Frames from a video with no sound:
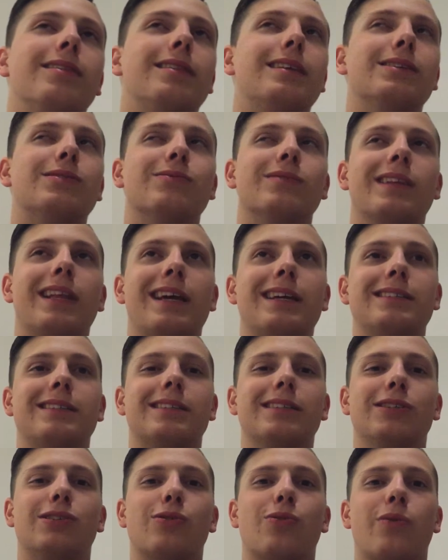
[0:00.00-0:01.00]
This one
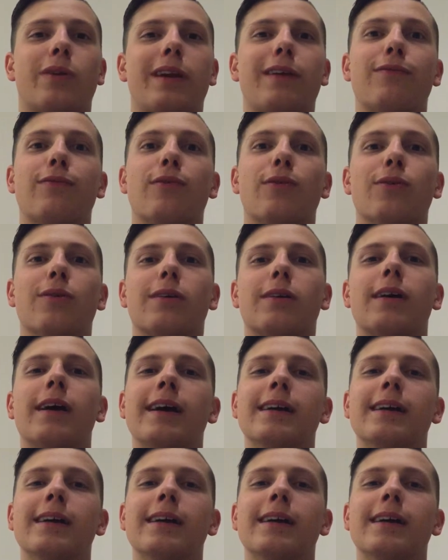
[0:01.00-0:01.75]
lasted 24,